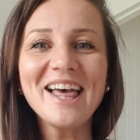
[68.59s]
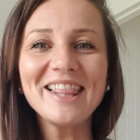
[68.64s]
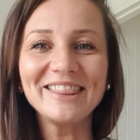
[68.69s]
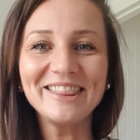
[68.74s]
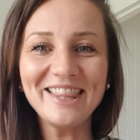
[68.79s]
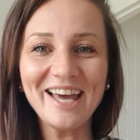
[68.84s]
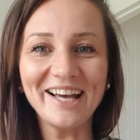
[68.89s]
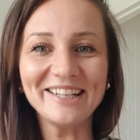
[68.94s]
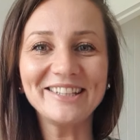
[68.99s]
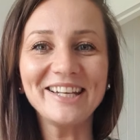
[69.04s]

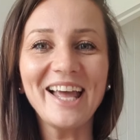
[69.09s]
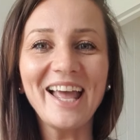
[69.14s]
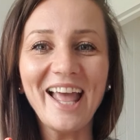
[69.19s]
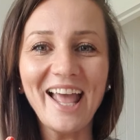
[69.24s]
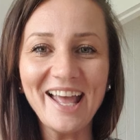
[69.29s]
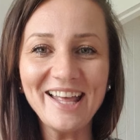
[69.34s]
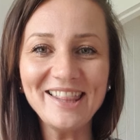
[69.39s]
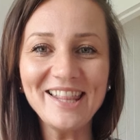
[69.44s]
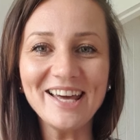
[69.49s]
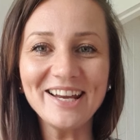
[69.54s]
that
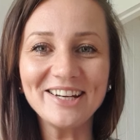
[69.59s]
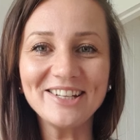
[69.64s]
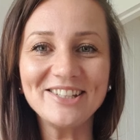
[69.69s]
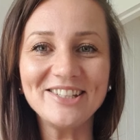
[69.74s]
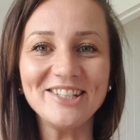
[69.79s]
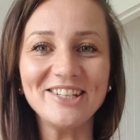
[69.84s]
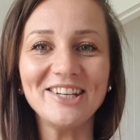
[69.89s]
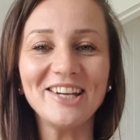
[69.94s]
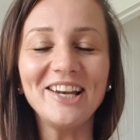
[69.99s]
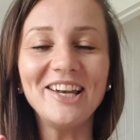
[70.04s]

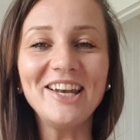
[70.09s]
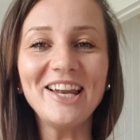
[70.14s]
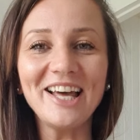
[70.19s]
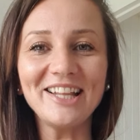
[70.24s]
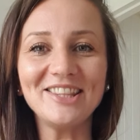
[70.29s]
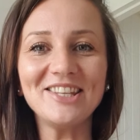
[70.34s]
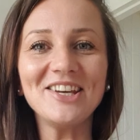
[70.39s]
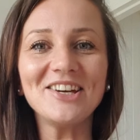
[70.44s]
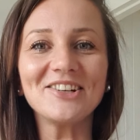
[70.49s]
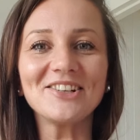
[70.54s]
energy
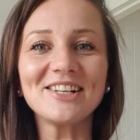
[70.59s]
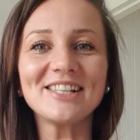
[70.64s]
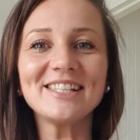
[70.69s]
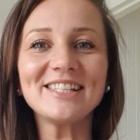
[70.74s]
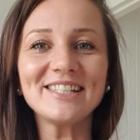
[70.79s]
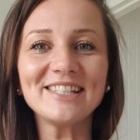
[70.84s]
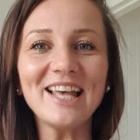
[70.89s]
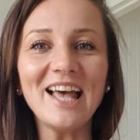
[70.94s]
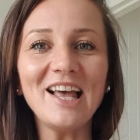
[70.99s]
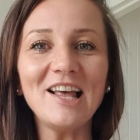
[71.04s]
let
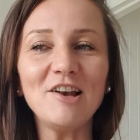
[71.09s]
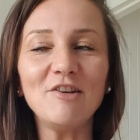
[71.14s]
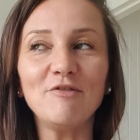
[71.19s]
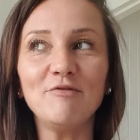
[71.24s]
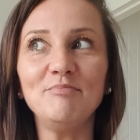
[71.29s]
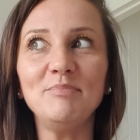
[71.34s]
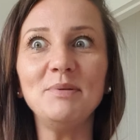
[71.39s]
yourself